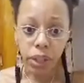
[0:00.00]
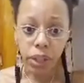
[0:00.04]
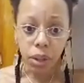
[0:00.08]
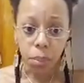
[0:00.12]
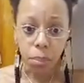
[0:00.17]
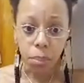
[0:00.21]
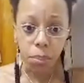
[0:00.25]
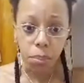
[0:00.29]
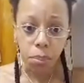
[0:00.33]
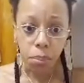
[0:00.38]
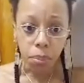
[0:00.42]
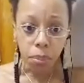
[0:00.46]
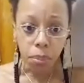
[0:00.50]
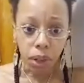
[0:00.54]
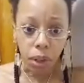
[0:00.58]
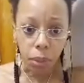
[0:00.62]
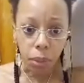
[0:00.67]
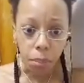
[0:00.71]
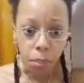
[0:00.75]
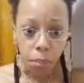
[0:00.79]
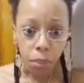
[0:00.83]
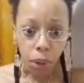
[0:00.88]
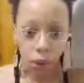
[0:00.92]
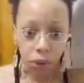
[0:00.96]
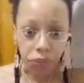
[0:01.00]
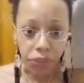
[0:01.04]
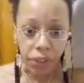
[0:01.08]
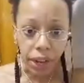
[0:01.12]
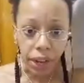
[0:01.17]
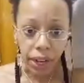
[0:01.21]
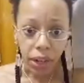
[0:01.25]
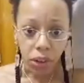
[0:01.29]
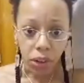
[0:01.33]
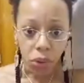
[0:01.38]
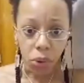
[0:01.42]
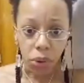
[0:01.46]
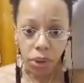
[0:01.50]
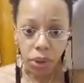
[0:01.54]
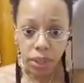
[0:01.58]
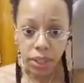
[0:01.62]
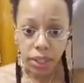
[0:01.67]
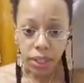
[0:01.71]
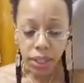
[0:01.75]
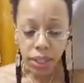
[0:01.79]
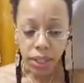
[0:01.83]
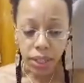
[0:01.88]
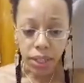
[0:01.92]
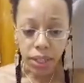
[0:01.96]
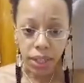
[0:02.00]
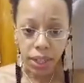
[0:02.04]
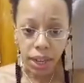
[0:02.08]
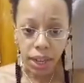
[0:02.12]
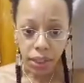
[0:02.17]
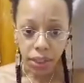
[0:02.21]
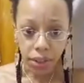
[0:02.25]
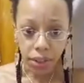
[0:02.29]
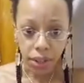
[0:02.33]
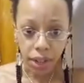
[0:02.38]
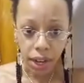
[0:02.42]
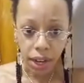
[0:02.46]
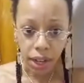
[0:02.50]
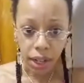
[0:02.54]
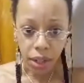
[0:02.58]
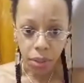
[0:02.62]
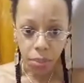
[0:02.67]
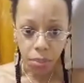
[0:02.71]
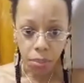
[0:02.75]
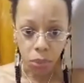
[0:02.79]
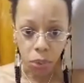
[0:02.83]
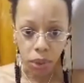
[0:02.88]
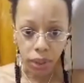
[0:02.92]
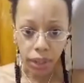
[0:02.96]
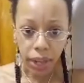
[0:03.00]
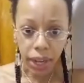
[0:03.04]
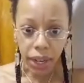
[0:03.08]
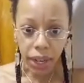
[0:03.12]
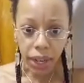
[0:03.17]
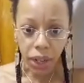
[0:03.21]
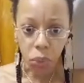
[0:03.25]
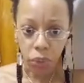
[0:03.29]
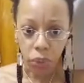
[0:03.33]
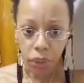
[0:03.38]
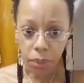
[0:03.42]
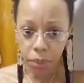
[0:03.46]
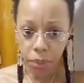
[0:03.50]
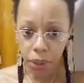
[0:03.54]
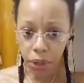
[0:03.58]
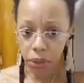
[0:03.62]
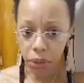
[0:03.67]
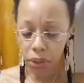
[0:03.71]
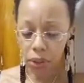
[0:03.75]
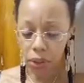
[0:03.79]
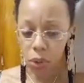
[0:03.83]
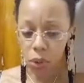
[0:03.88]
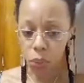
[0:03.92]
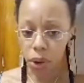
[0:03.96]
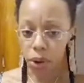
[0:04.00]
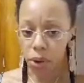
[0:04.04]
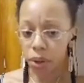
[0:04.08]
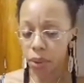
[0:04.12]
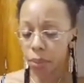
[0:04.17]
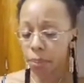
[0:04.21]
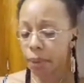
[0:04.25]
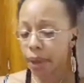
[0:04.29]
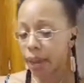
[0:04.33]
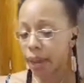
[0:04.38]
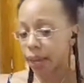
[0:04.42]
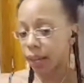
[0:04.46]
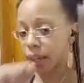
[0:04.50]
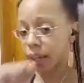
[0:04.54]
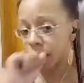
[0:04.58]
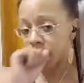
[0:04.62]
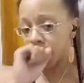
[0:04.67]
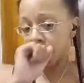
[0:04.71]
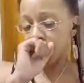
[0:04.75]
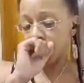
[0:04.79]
a birth date, or is it a death date, more like a rebirth, a welcome back?"